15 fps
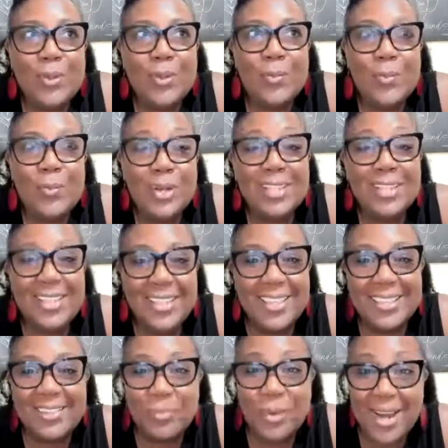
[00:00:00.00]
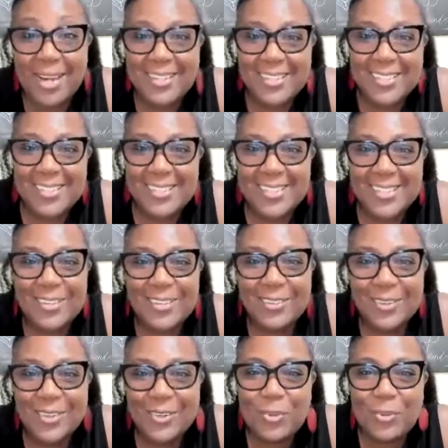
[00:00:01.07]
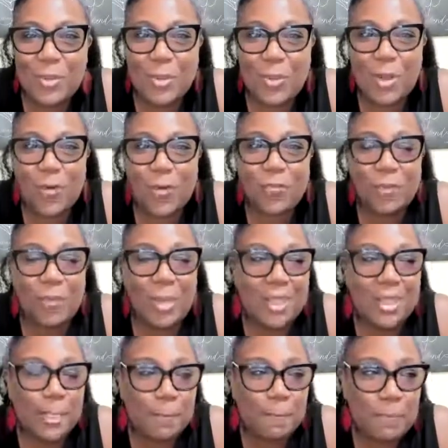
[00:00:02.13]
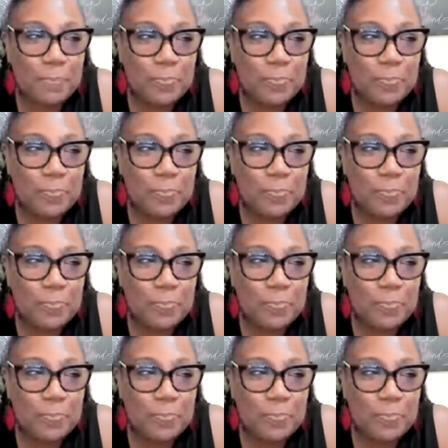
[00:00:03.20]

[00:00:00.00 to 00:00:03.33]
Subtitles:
one of the practices that you'll learn in Mood Makeover Method